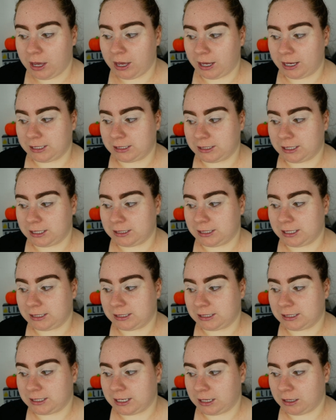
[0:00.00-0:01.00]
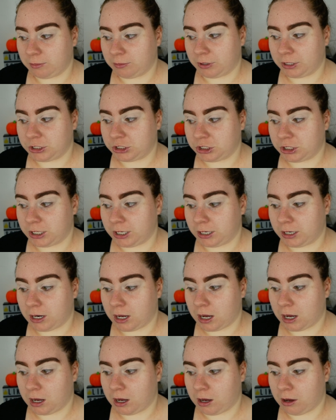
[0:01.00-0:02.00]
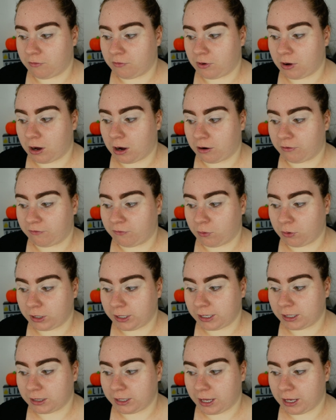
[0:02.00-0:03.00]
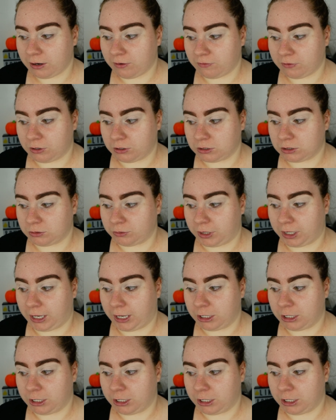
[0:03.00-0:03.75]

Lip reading: It says in celebration of our 40th anniversary,